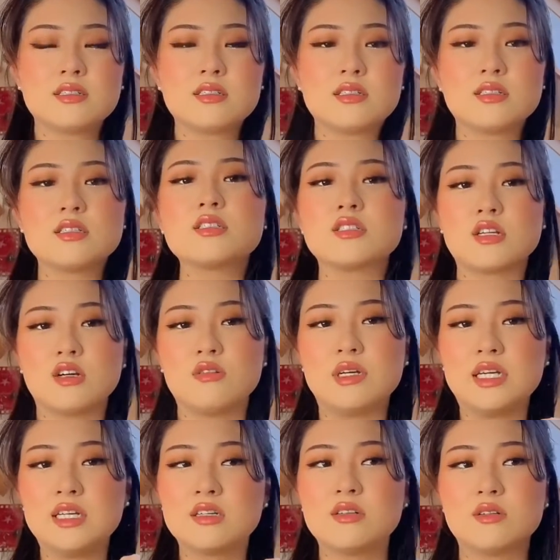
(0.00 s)

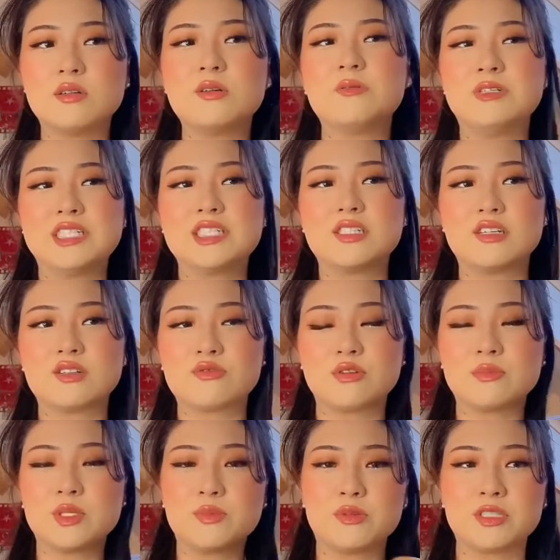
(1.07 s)
Sorry, always start
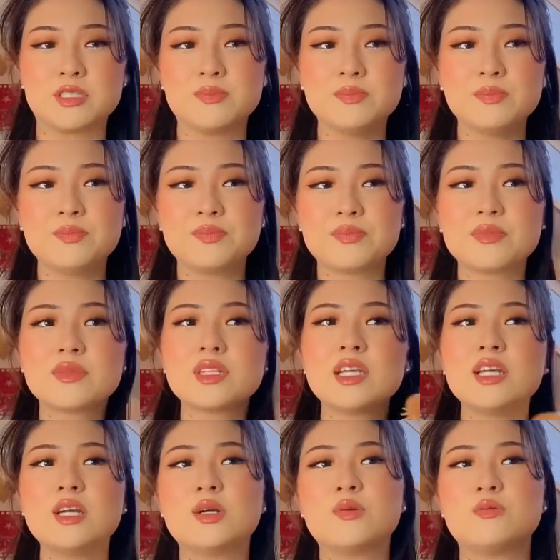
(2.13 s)
from the bottom,
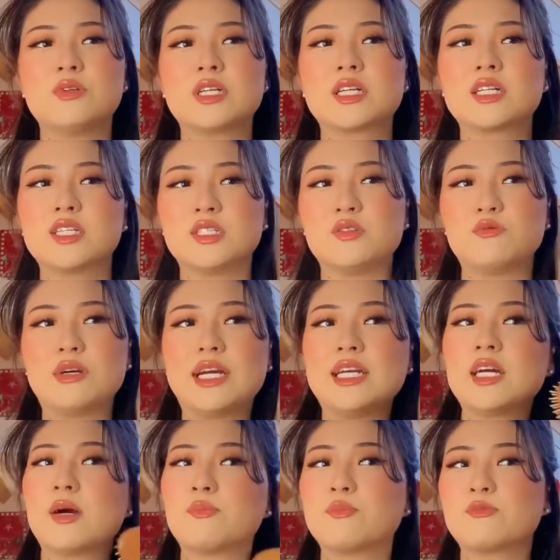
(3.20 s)
work your
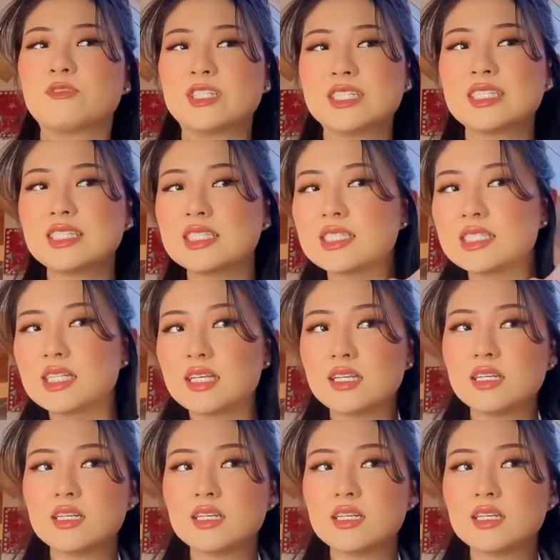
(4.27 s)
way upwards.